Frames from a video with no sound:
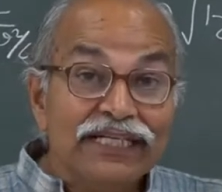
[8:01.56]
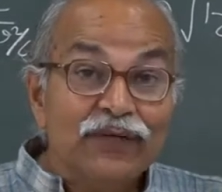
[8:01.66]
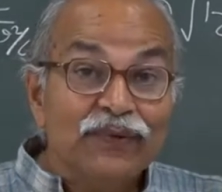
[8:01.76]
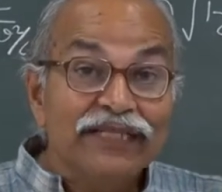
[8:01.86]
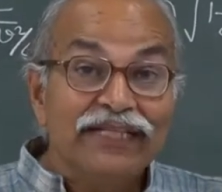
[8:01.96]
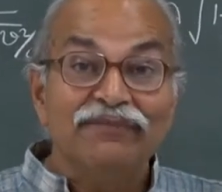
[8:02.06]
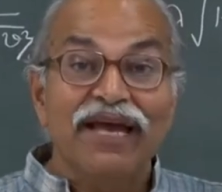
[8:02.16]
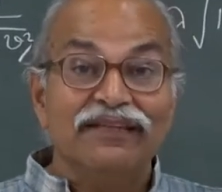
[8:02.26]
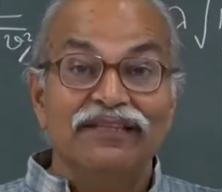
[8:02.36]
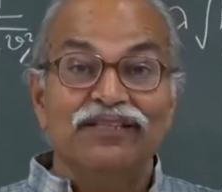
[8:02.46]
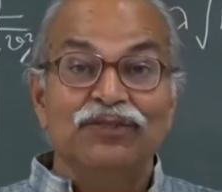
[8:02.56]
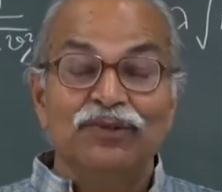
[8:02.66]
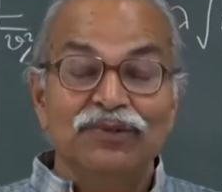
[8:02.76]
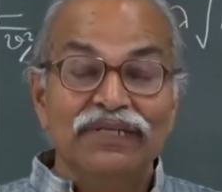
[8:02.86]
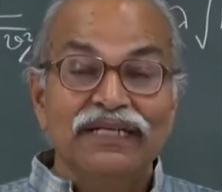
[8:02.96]
equal in
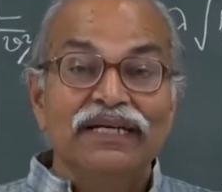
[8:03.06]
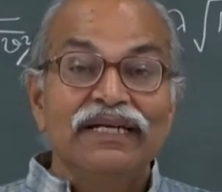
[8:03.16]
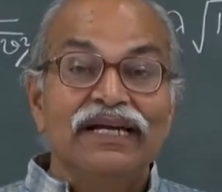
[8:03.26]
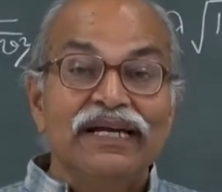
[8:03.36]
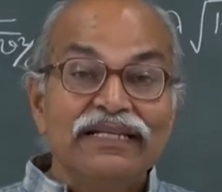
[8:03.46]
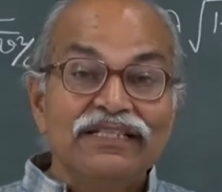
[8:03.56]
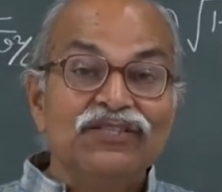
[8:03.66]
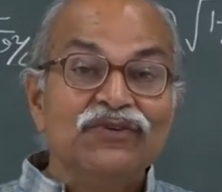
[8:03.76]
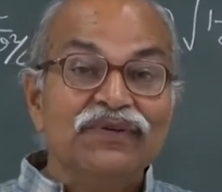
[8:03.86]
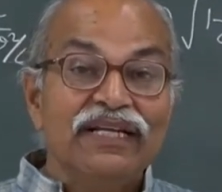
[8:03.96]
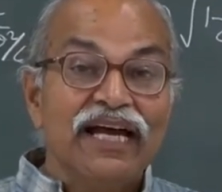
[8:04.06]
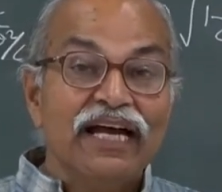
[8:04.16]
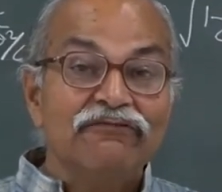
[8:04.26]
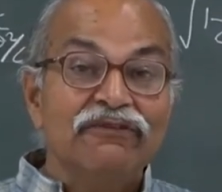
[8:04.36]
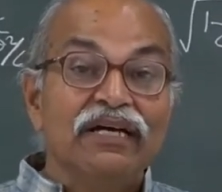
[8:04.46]
magnitude, hence you will
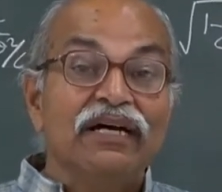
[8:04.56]
have